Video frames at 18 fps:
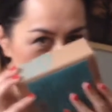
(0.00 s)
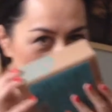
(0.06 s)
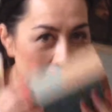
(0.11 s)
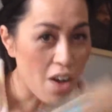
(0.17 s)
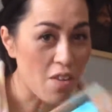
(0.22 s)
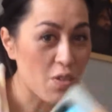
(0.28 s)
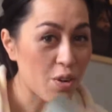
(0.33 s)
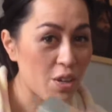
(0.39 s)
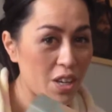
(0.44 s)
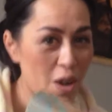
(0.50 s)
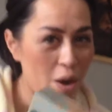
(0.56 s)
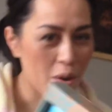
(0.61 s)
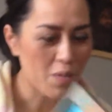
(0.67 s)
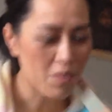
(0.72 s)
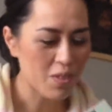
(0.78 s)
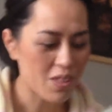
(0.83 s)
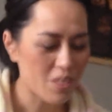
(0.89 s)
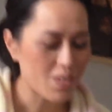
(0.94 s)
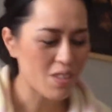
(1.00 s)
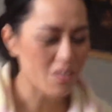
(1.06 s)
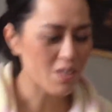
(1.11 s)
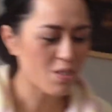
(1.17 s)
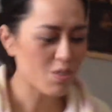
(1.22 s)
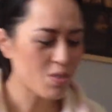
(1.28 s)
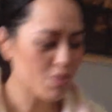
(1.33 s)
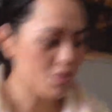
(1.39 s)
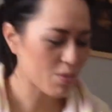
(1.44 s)
I've already opened this one. This
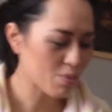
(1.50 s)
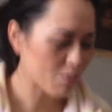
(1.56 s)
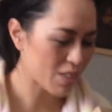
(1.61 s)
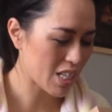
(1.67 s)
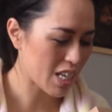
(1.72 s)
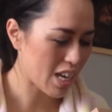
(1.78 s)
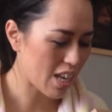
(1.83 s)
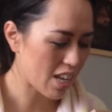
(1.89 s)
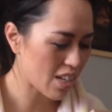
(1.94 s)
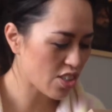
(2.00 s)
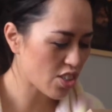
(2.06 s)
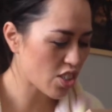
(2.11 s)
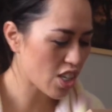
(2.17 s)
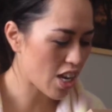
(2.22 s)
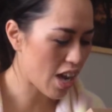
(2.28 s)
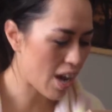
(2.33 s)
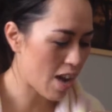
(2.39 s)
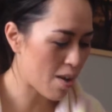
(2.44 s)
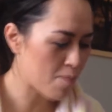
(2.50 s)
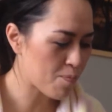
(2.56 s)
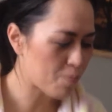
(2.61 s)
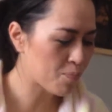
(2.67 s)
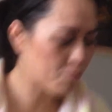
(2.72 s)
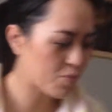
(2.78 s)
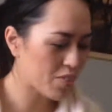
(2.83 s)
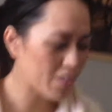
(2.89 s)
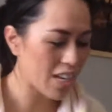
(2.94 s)
is from Tish.
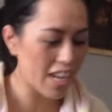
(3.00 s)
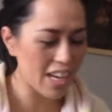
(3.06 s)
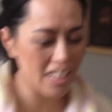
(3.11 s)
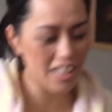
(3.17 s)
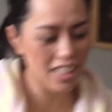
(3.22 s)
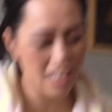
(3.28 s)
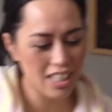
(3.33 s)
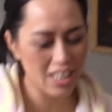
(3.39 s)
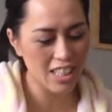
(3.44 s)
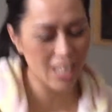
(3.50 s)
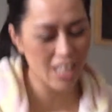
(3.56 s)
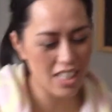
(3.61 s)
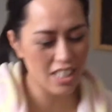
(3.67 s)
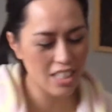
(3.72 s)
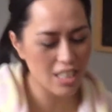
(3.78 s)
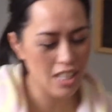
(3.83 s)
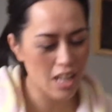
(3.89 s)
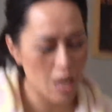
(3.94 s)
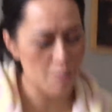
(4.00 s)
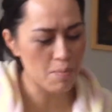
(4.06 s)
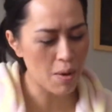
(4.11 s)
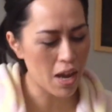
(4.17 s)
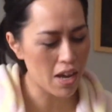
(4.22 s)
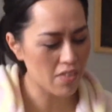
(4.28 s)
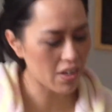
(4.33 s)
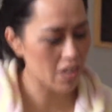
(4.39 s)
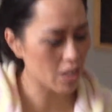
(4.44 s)
And it is a
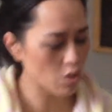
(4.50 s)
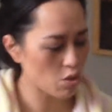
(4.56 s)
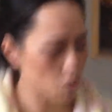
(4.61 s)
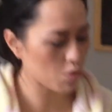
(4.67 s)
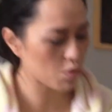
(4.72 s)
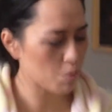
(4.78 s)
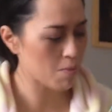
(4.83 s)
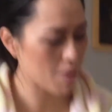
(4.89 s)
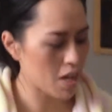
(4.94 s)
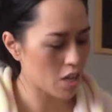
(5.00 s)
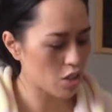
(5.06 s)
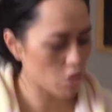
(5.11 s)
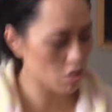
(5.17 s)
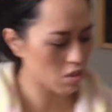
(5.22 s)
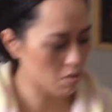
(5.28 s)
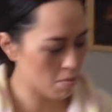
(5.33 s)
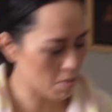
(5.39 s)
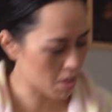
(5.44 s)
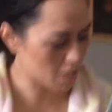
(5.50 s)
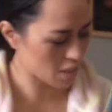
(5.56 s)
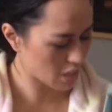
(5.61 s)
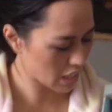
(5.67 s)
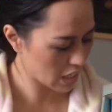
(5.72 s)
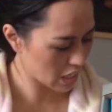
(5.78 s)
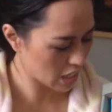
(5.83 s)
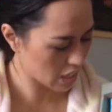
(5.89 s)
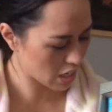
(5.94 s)
Bathhouse True Spa Sugar Mint and
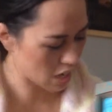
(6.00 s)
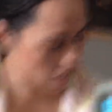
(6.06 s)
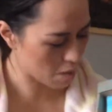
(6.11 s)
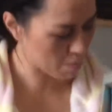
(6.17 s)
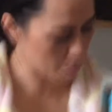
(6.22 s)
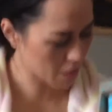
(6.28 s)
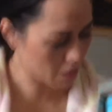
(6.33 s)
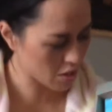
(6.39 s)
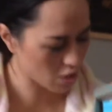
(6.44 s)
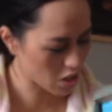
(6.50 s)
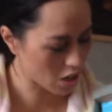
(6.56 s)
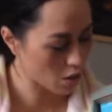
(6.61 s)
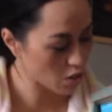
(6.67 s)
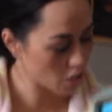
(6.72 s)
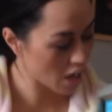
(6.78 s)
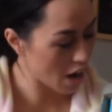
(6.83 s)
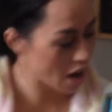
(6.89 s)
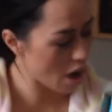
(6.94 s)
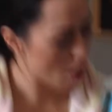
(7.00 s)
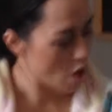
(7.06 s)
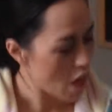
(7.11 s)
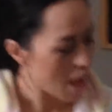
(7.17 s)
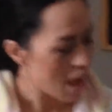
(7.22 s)
Sea Cow Bath and Shower Gel.